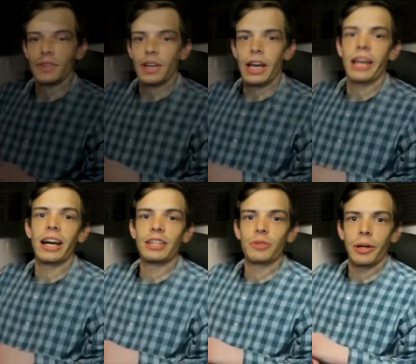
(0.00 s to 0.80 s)
Hey
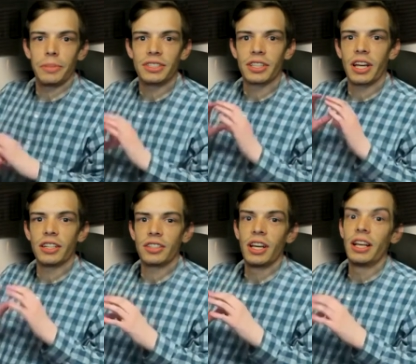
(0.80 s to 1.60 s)
guys, what up? It's
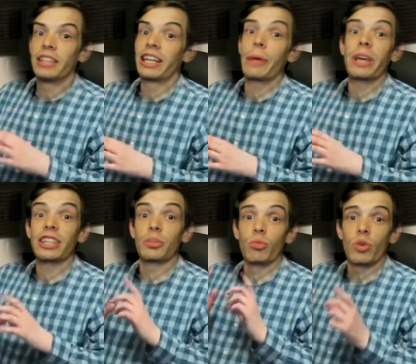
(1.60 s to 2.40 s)
Scarce. And today we got
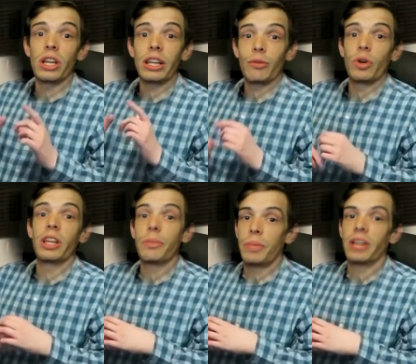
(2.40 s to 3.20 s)
some really,
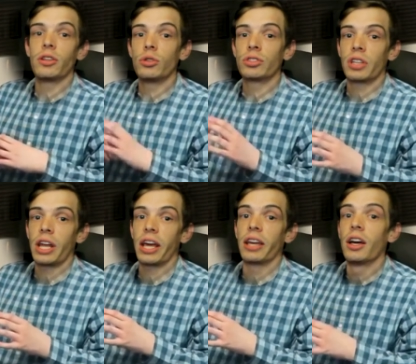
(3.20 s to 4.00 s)
really big news
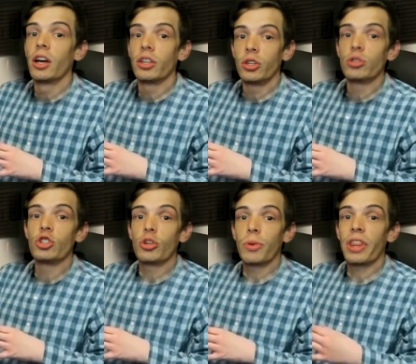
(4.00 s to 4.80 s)
today.
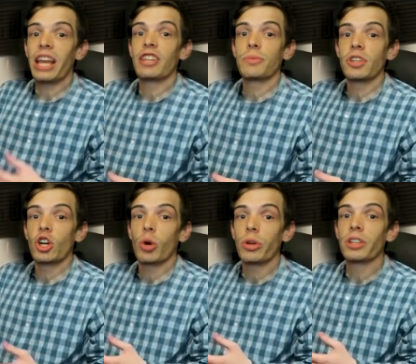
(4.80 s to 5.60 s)
YouTuber that has been
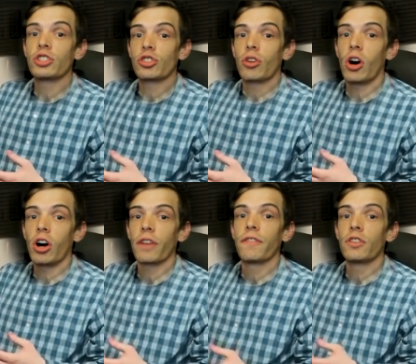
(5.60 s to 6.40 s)
going
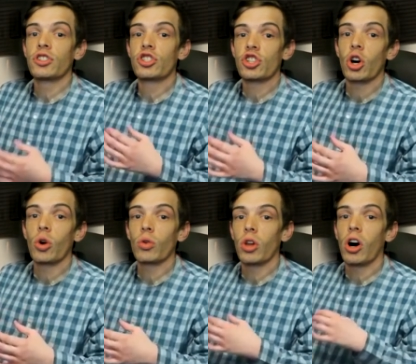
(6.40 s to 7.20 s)
strong for
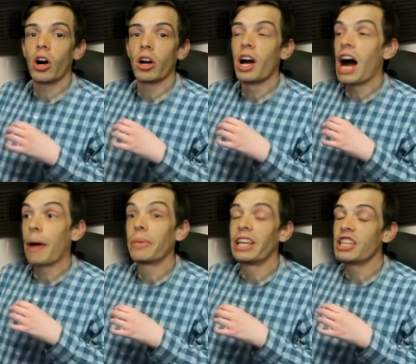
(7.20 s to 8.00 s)
so long. I
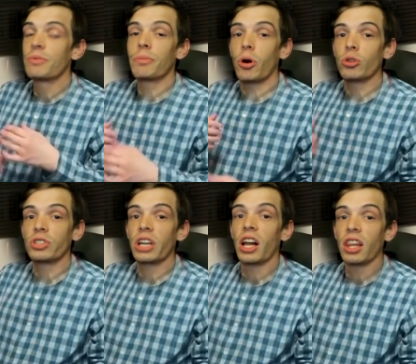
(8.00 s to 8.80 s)
mean, he's been
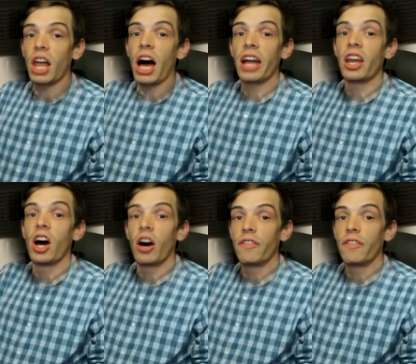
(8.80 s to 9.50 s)
posting a lot of